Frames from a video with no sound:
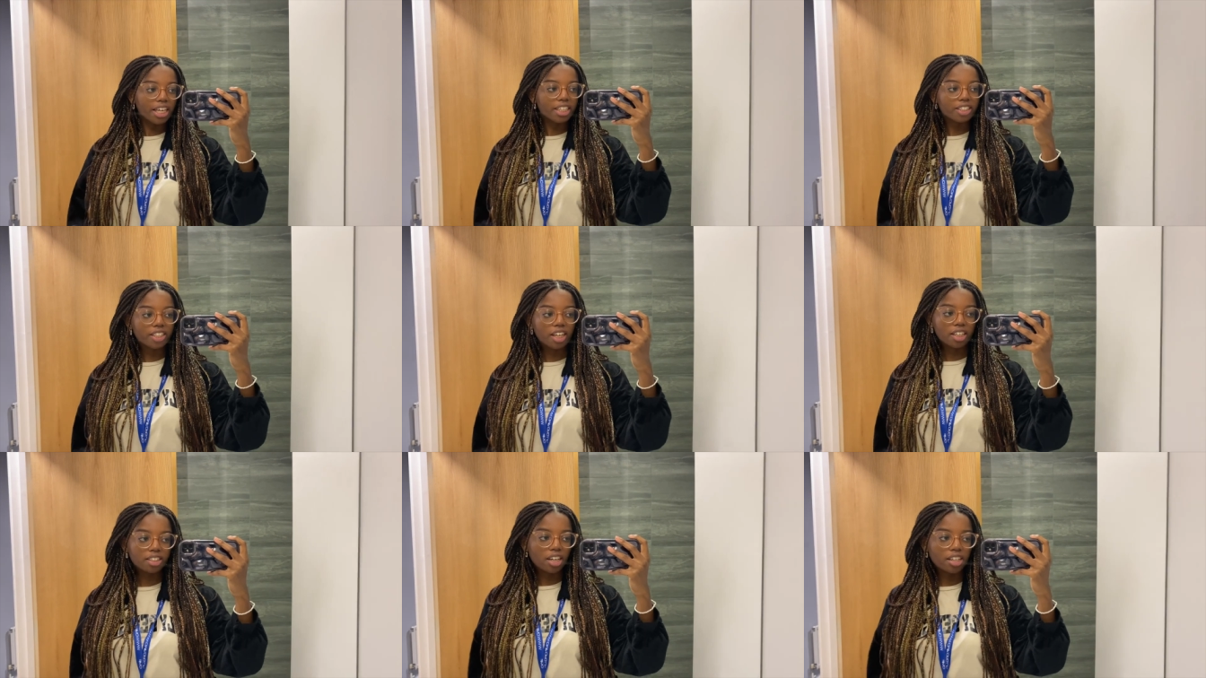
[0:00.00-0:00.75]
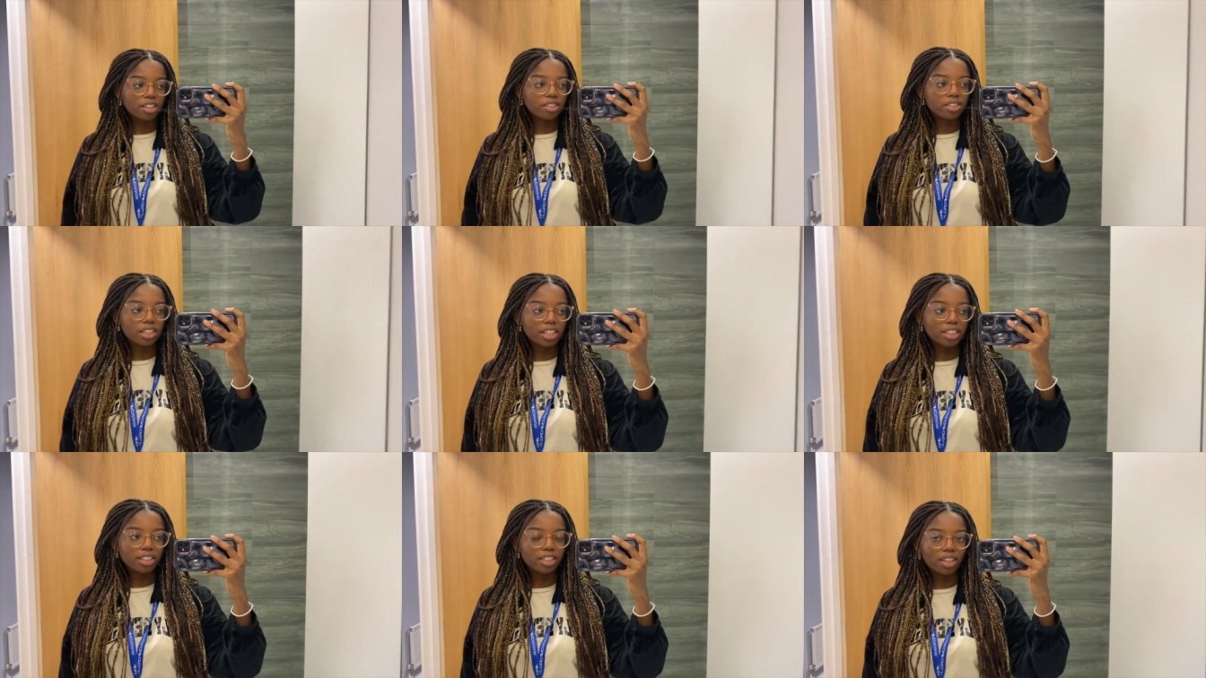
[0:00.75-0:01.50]
In church, I
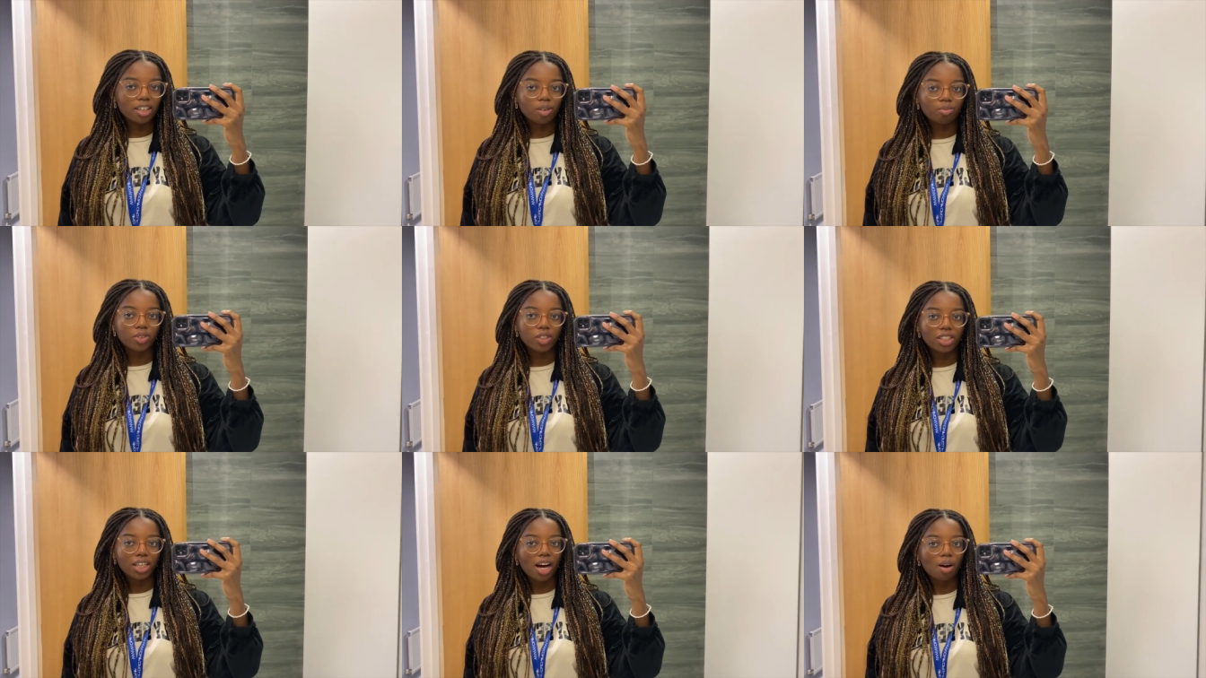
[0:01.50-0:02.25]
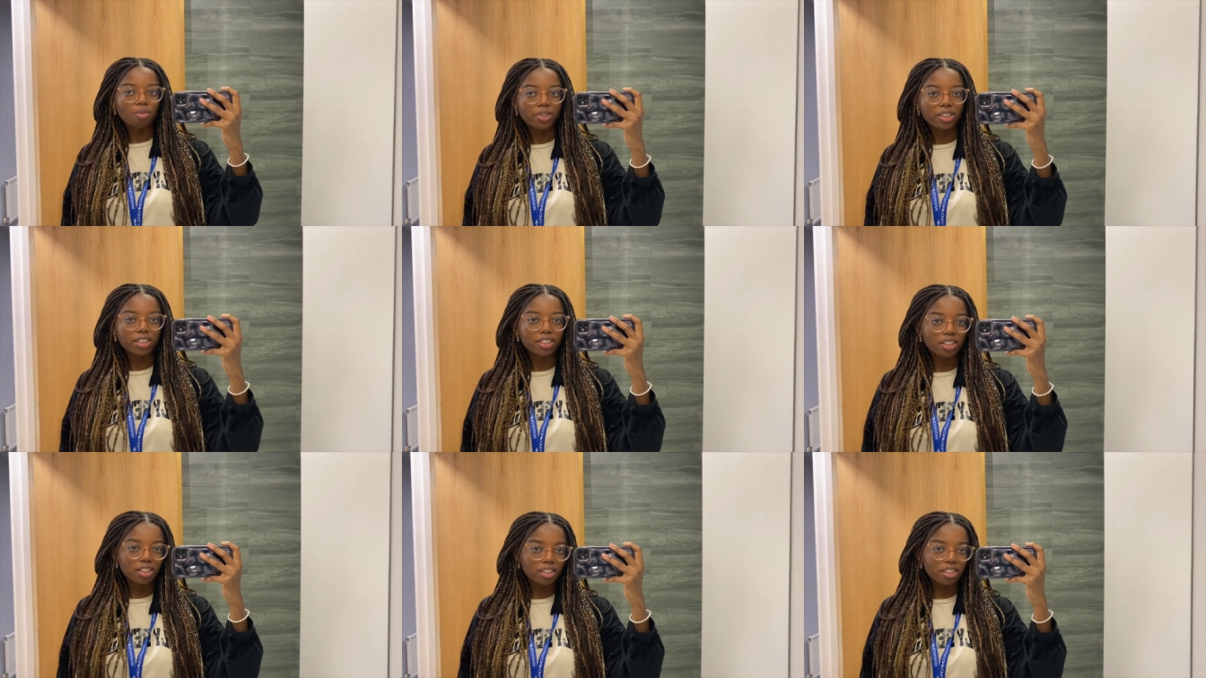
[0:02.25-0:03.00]
usually um, do the cameras,
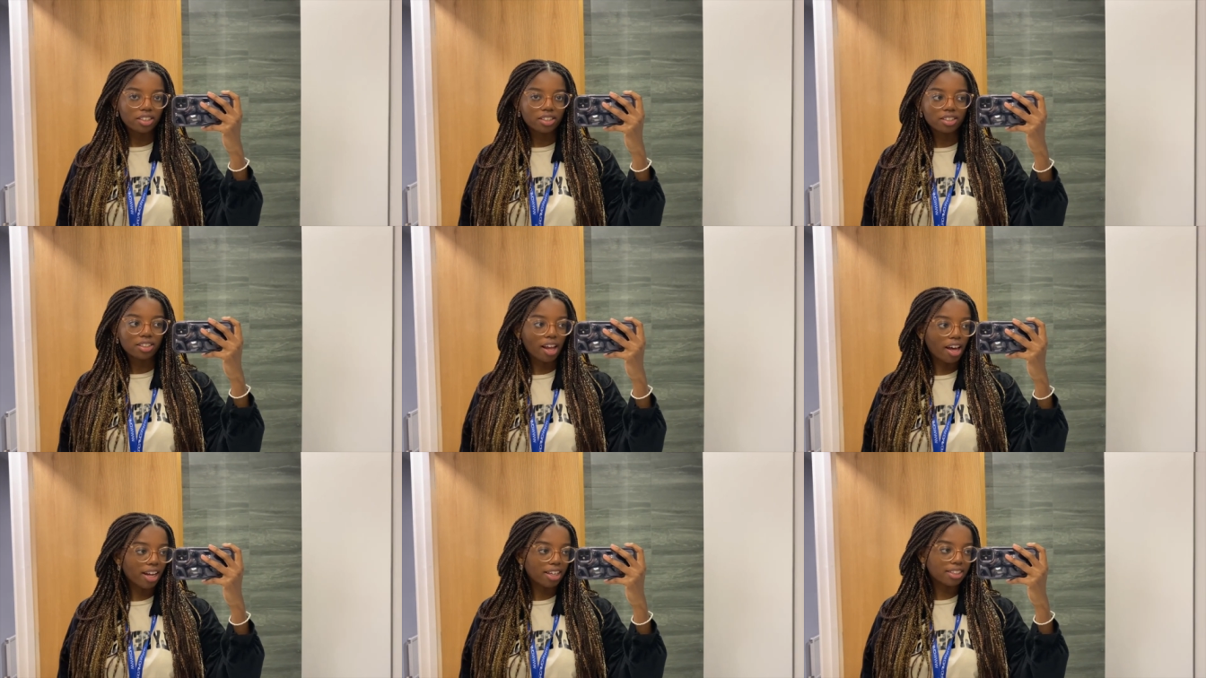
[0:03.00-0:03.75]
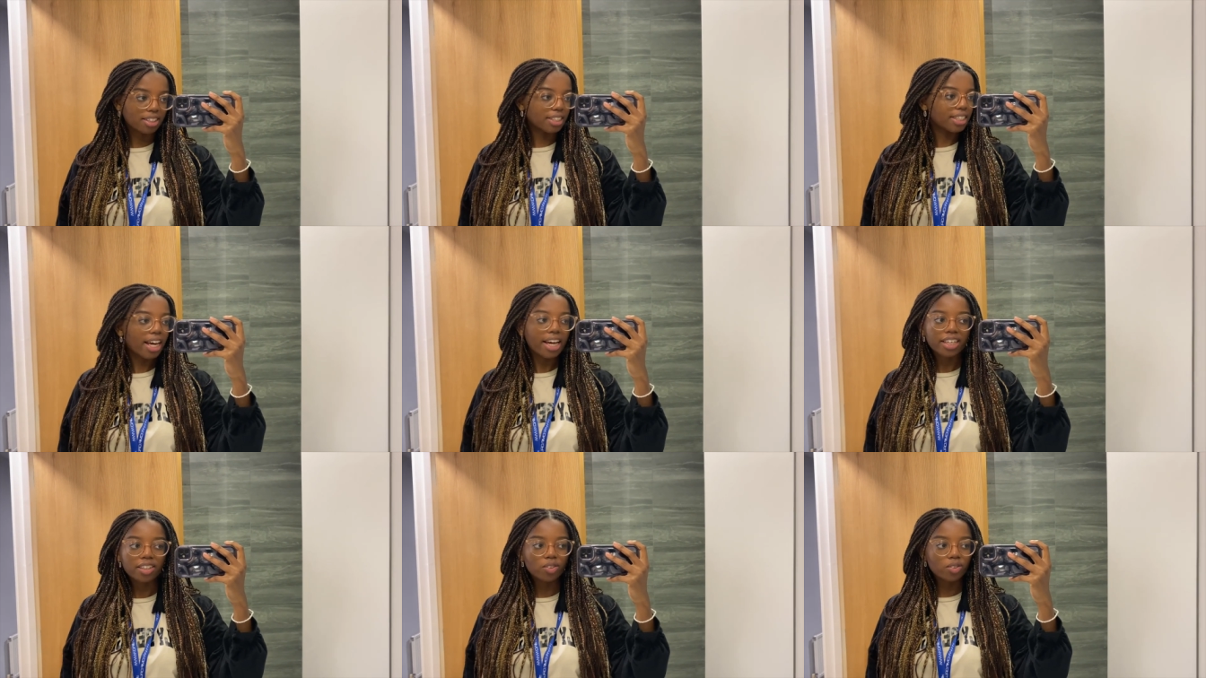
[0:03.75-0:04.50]
the slides, the
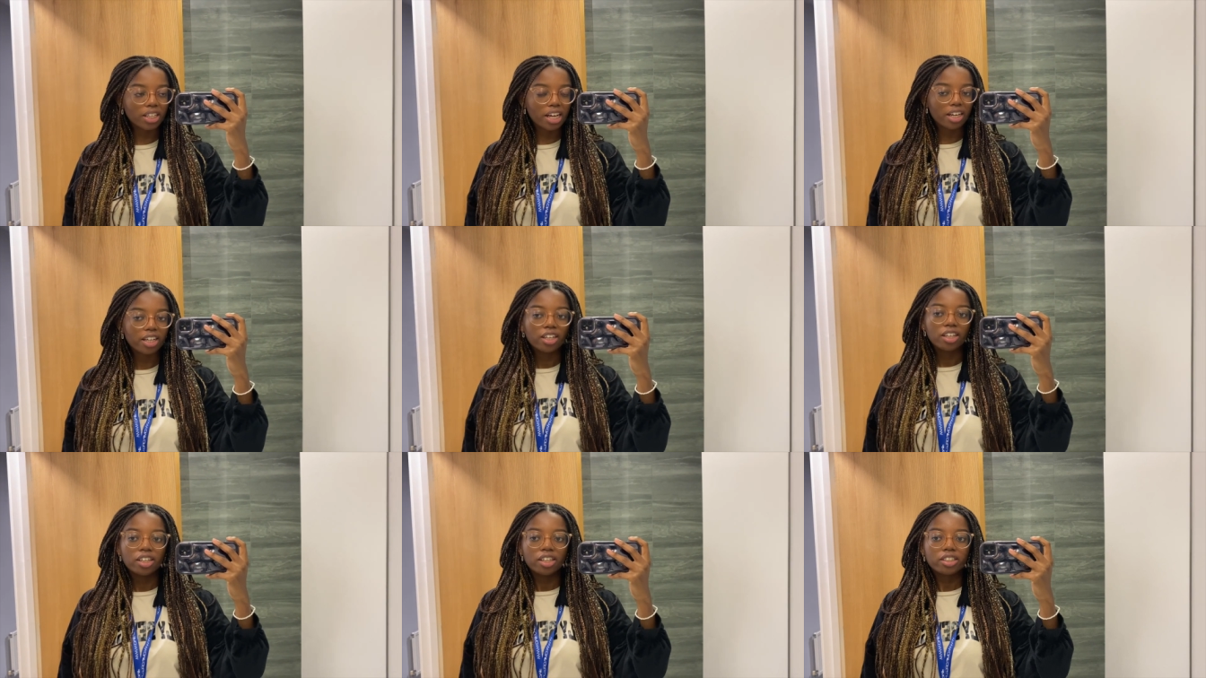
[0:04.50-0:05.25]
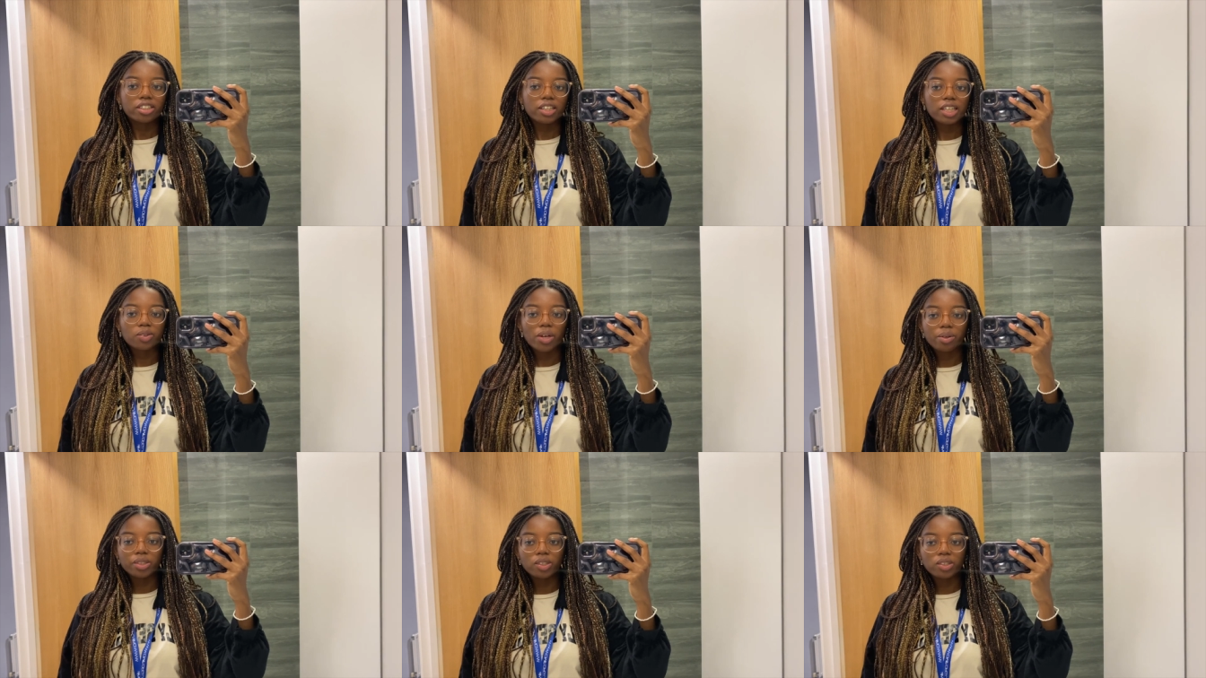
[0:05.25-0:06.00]
tech and all that. So that's what I
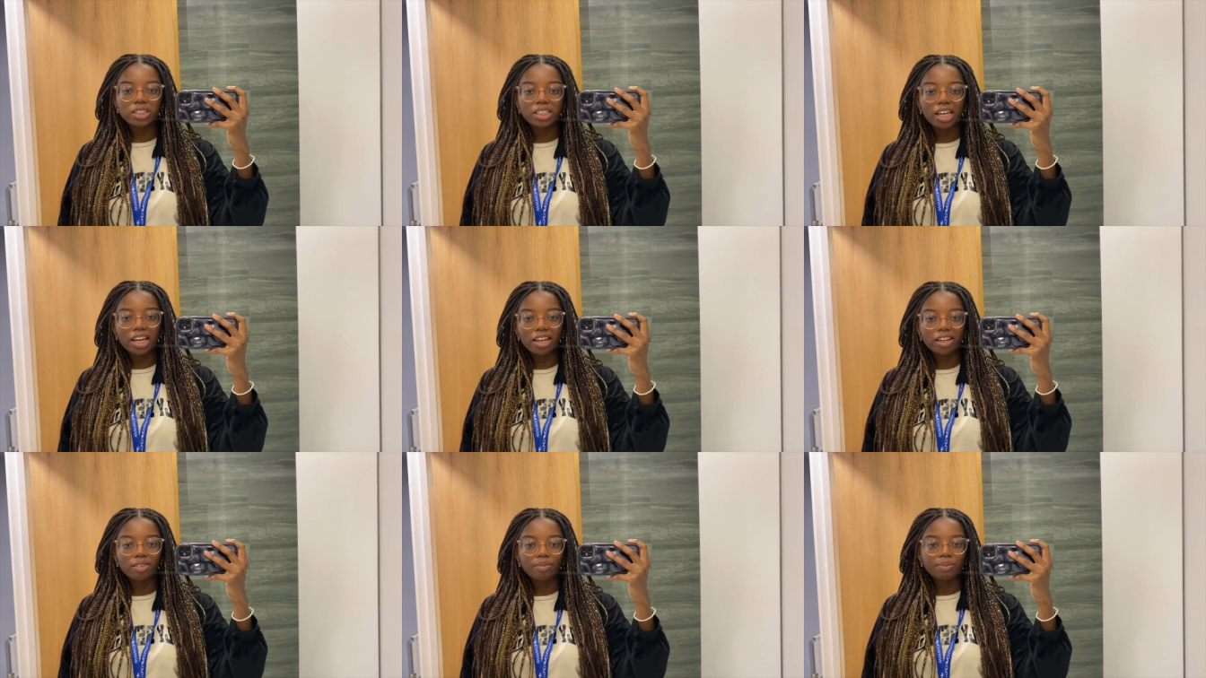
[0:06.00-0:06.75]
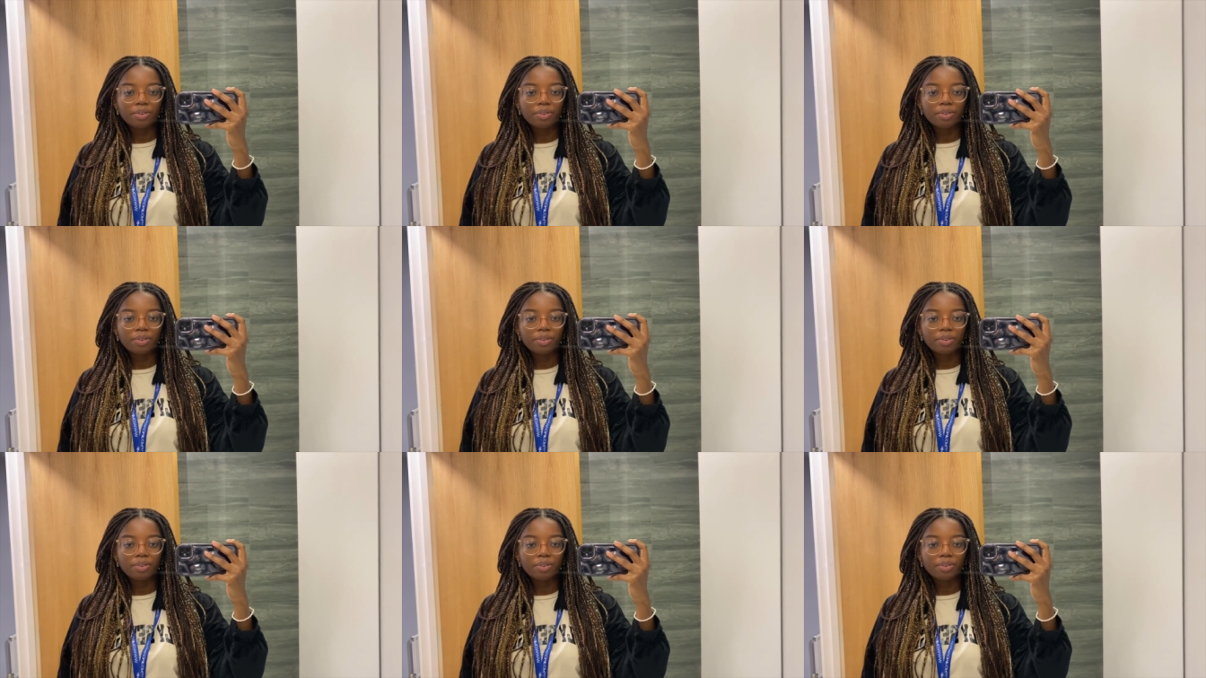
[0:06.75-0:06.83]
was doing today.